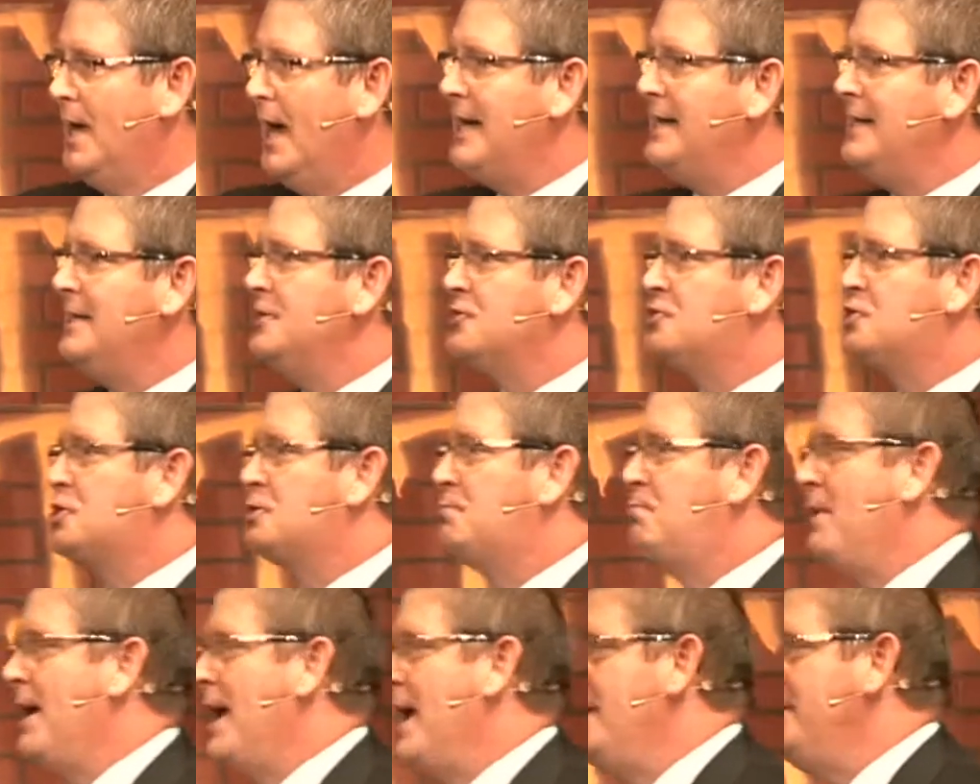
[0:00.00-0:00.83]
How do you
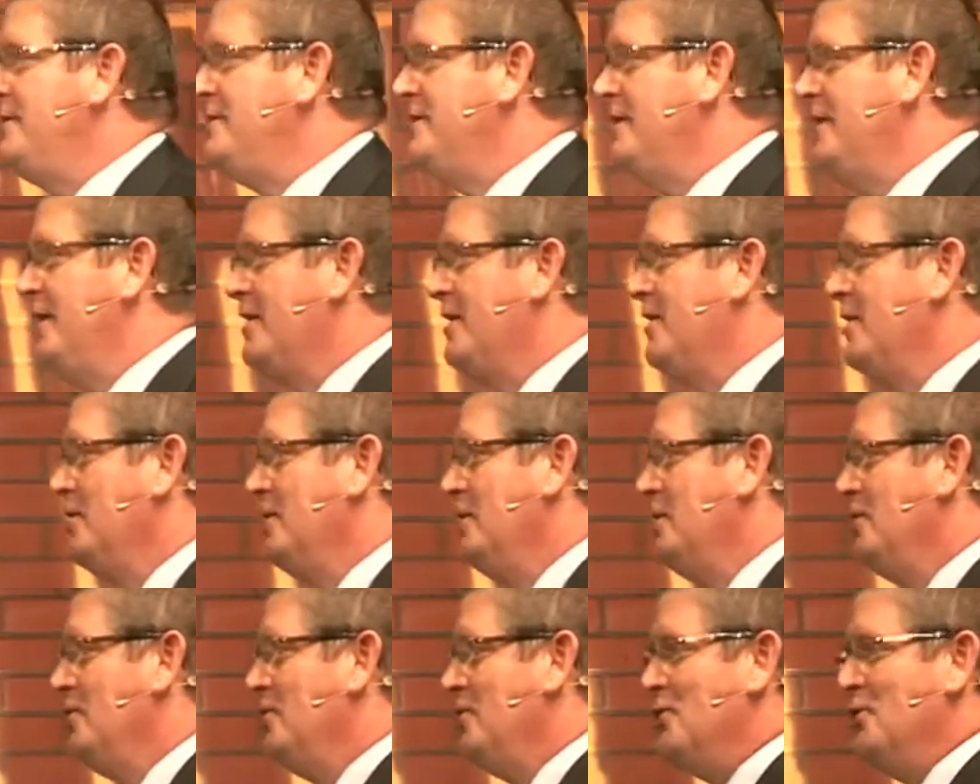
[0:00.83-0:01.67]
spend
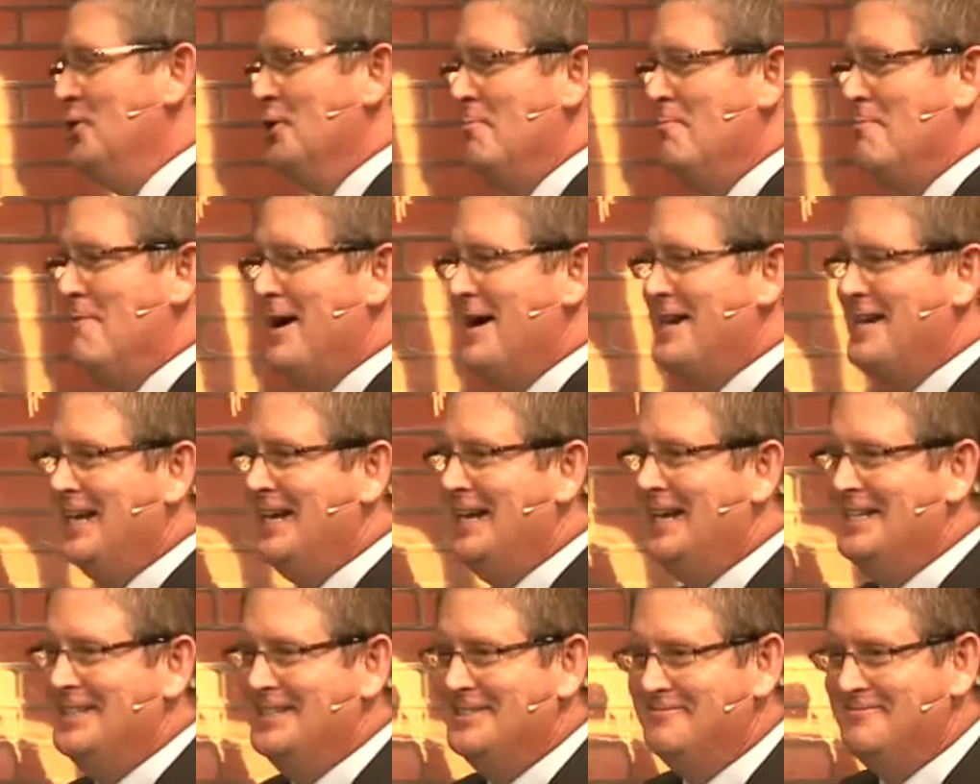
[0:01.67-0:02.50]
your
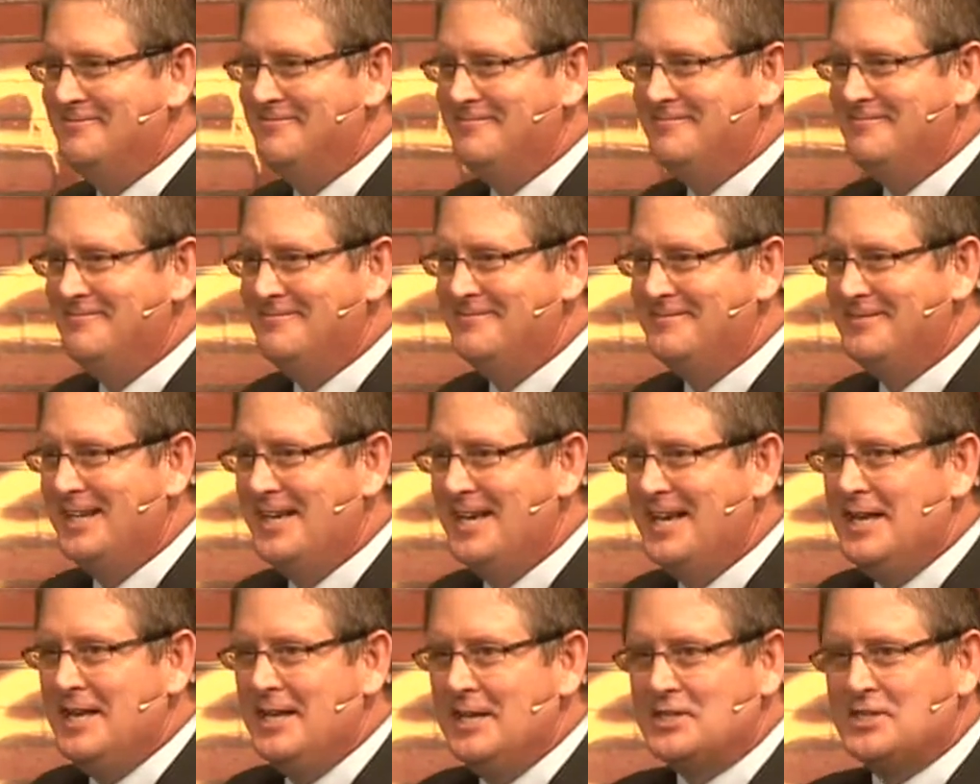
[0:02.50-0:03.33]
money?
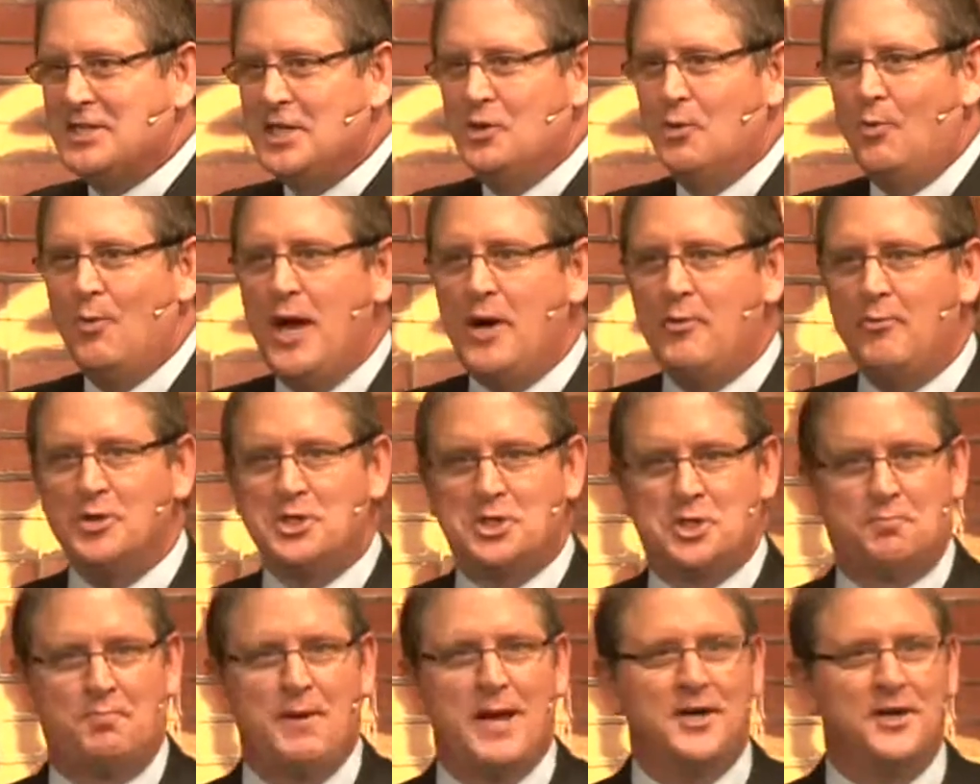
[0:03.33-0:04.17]
You see, the way
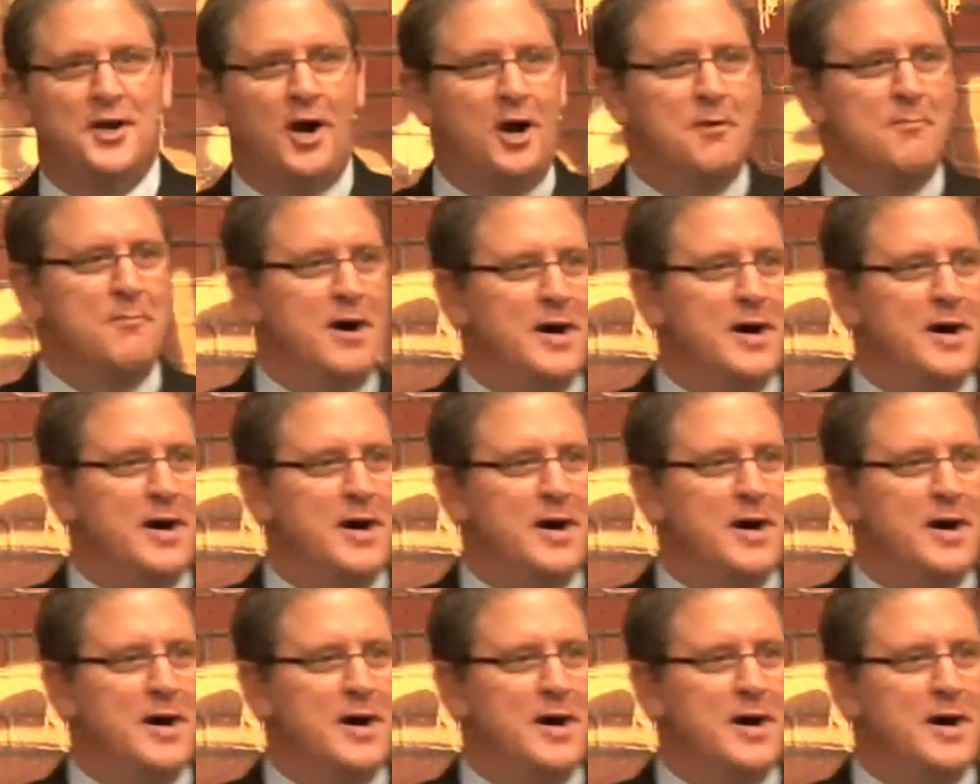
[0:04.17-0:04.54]
we spend